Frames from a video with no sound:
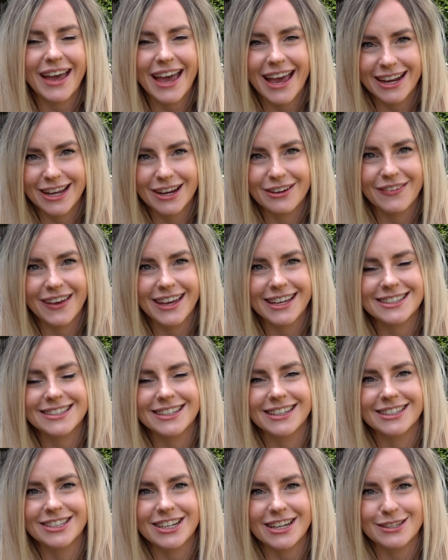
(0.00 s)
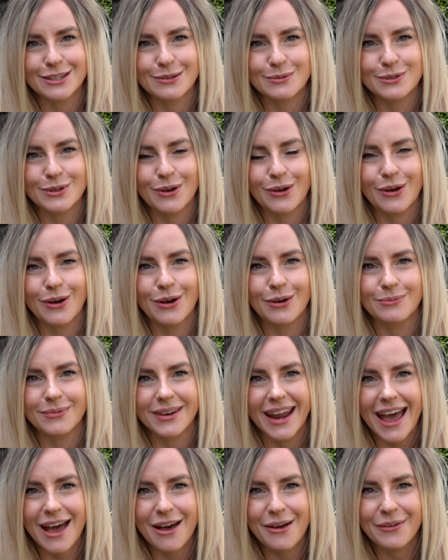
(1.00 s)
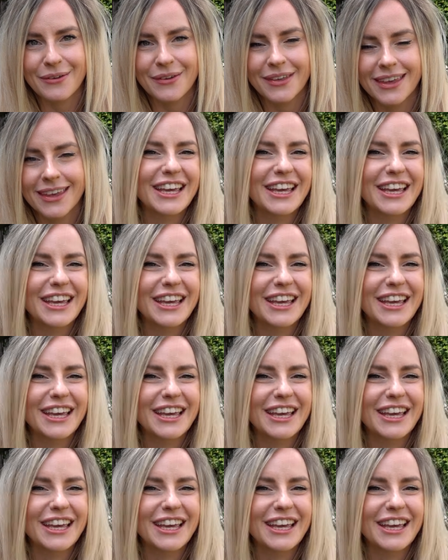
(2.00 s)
head over to jessops.com now.